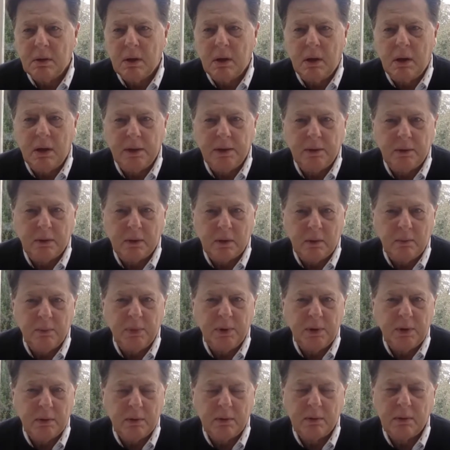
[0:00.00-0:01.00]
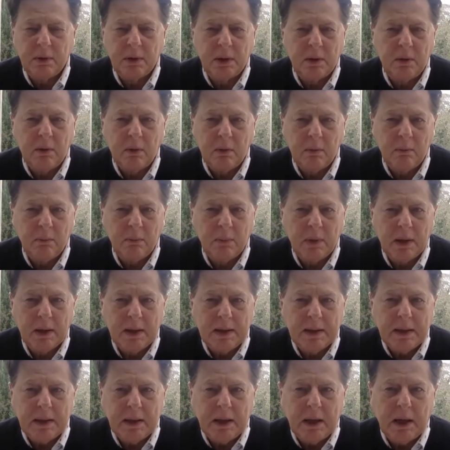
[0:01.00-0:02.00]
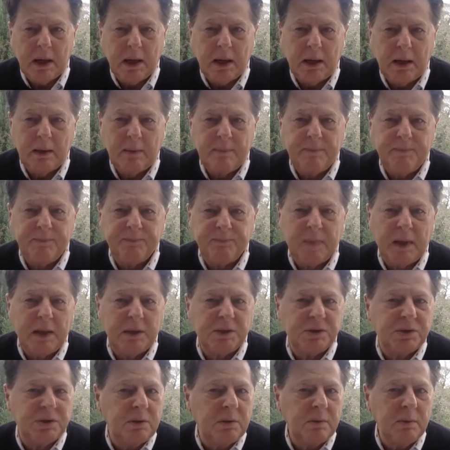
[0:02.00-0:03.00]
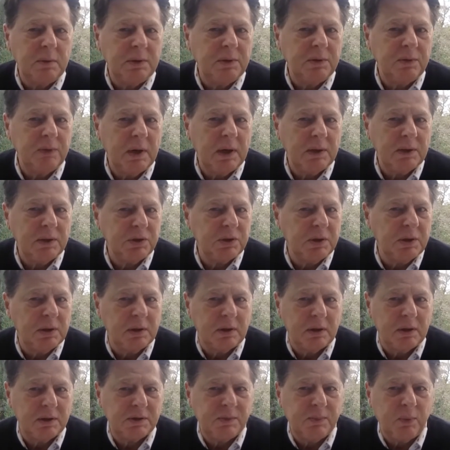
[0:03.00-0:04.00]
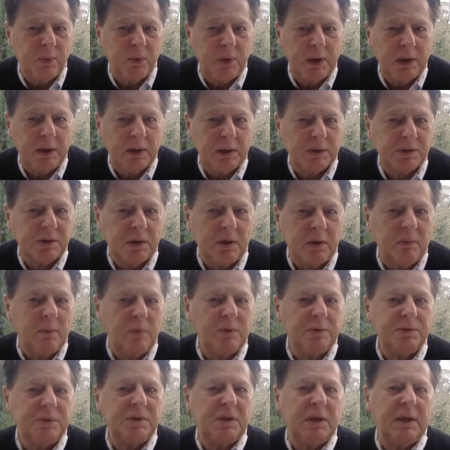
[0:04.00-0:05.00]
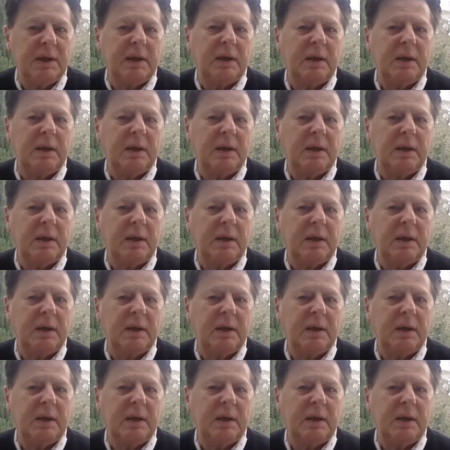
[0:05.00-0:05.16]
on their computer at home. It's too entrenched at this point. It's almost,